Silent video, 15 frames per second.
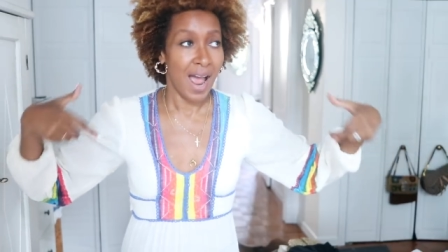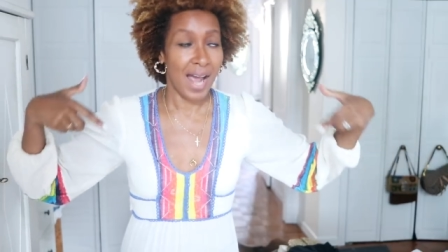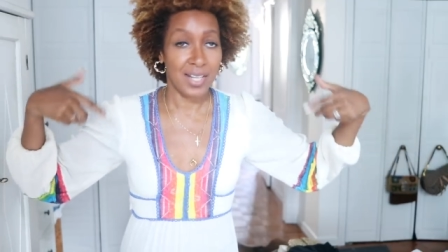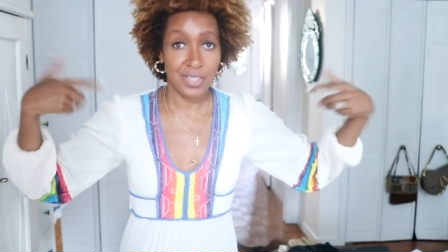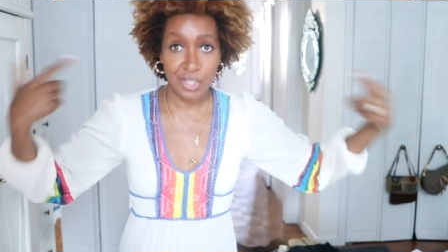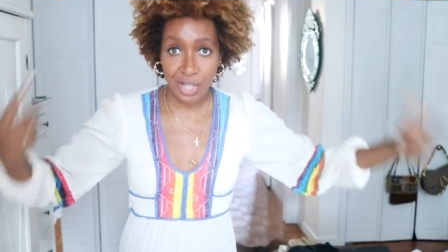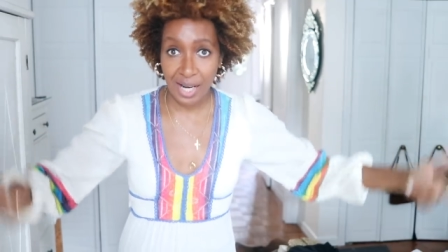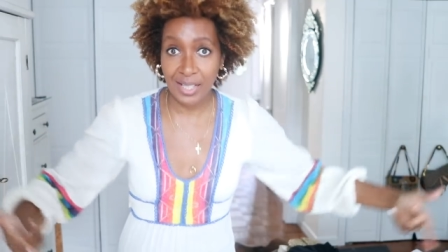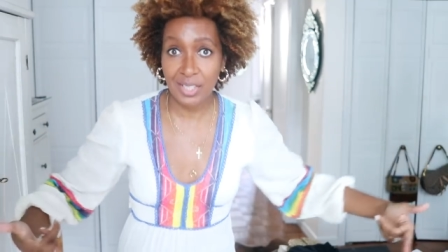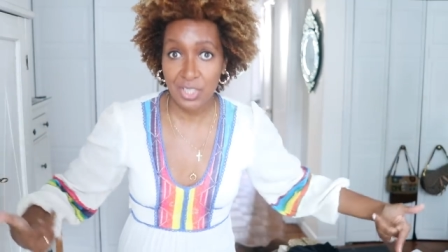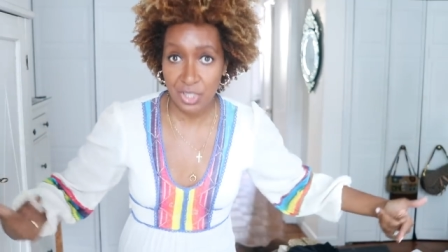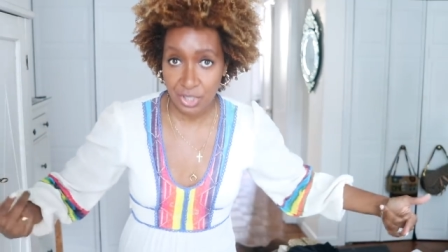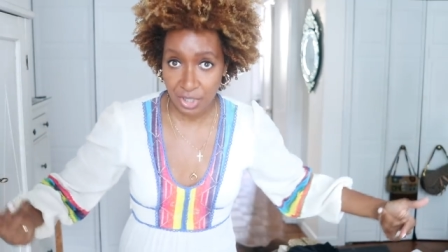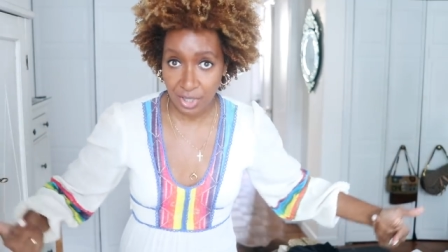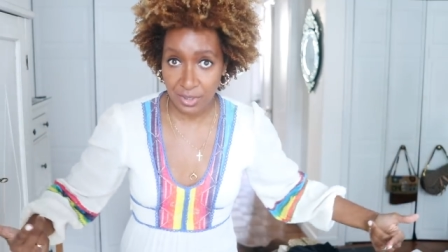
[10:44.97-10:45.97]
and
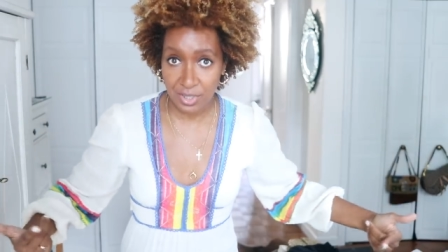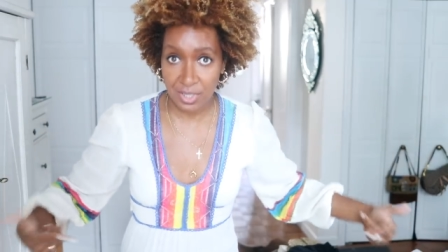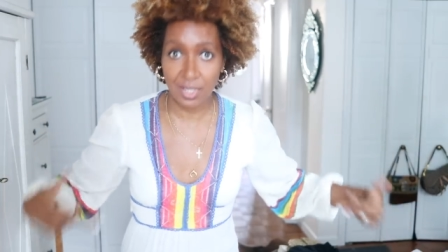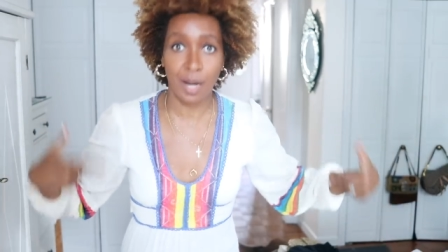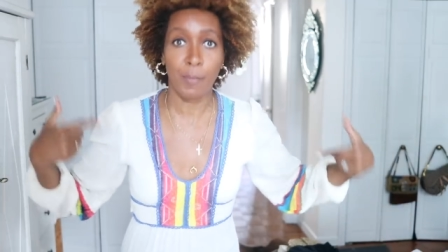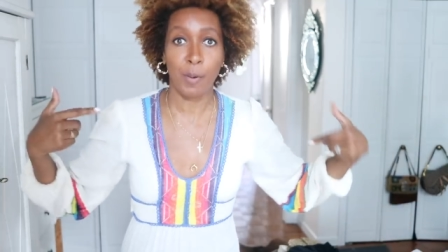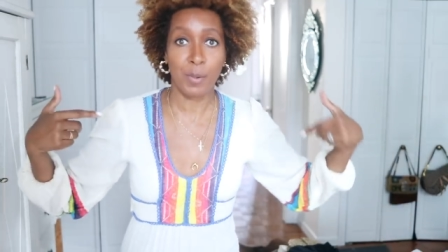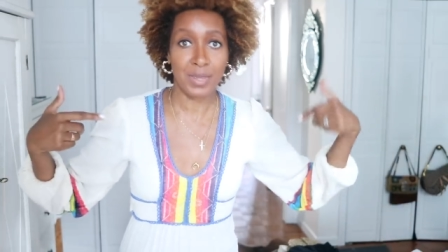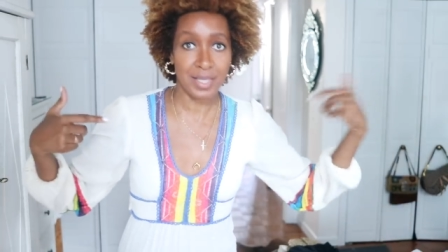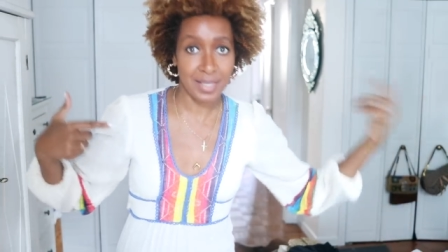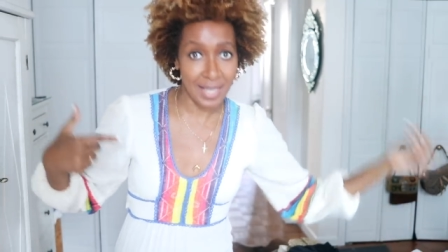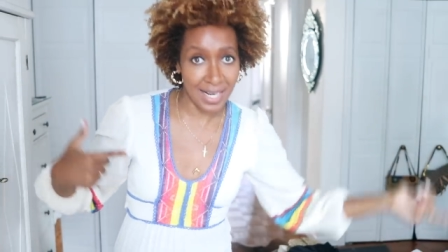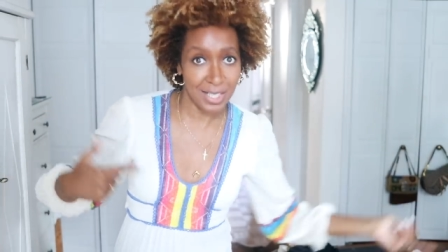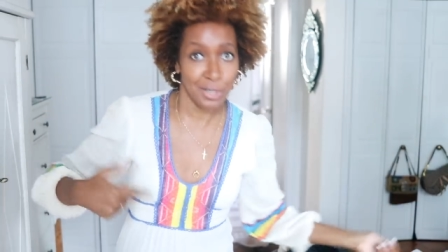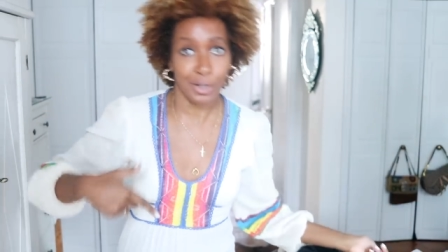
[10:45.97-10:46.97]
challenge each other to come up with a
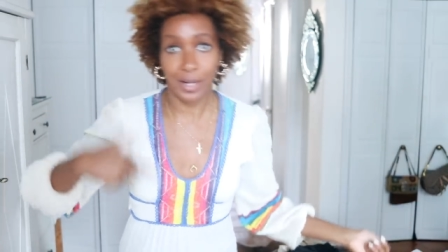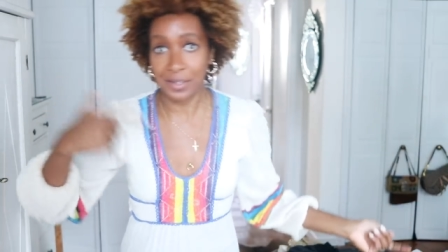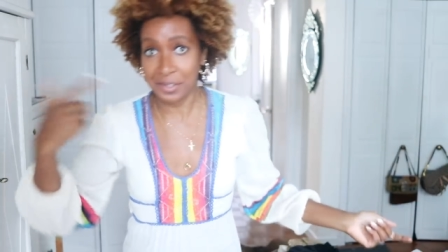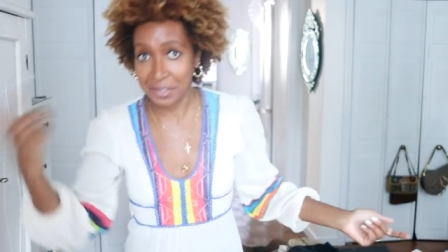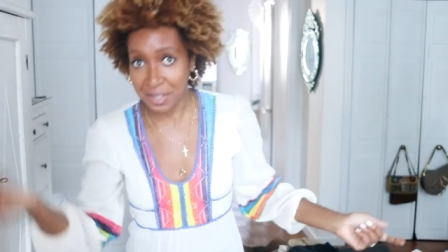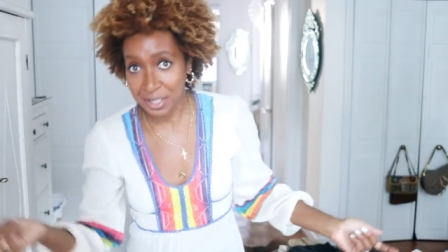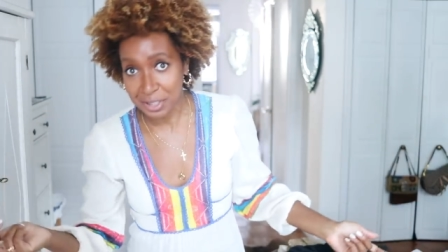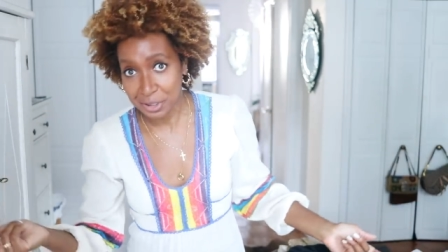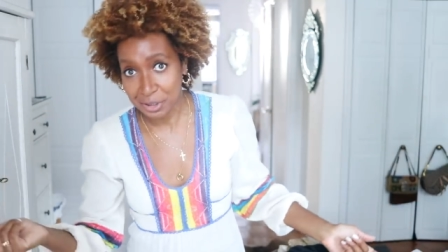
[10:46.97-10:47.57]
day look and a night